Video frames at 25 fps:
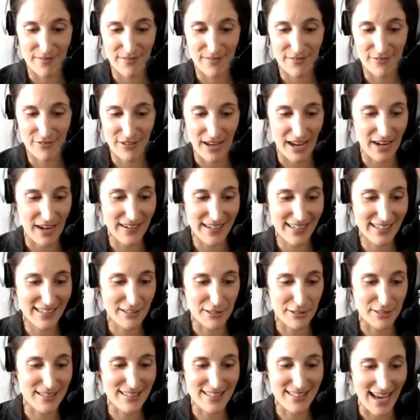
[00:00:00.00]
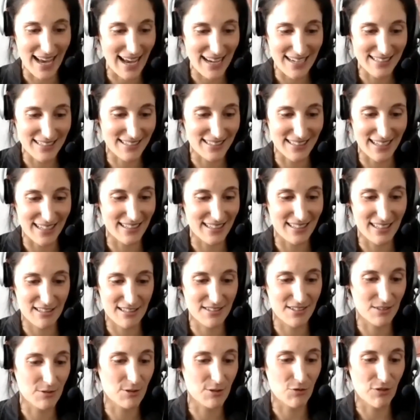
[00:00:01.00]
very concise, and
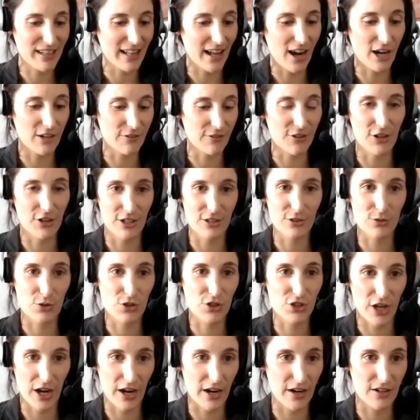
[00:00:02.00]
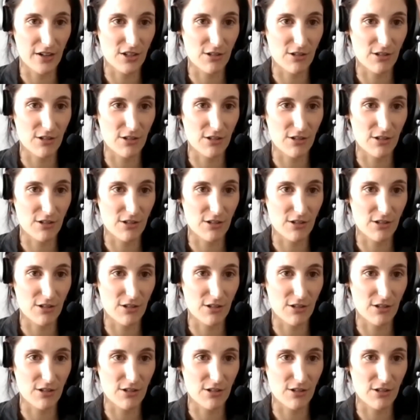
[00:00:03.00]
it's really hard for her to share.